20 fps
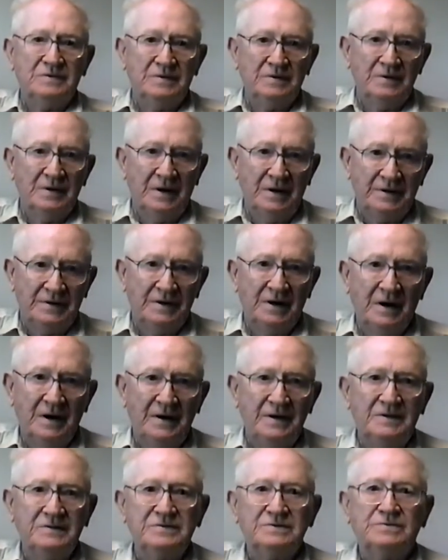
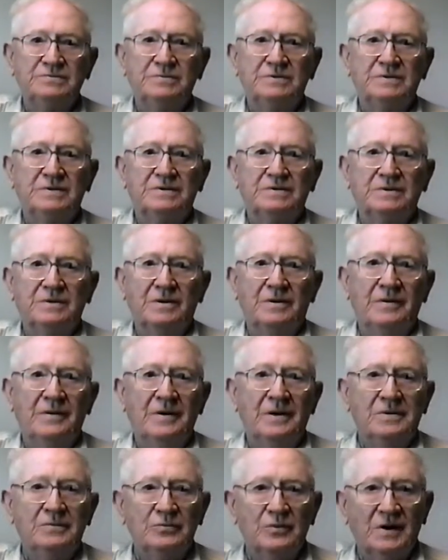Italians with the
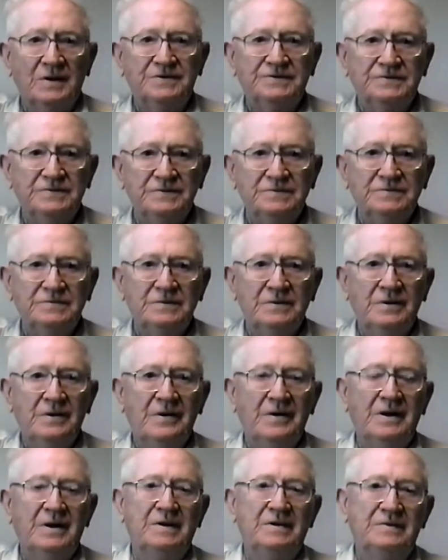Russians
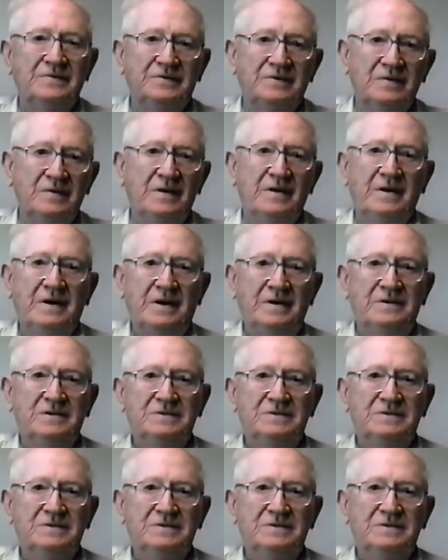and this and that.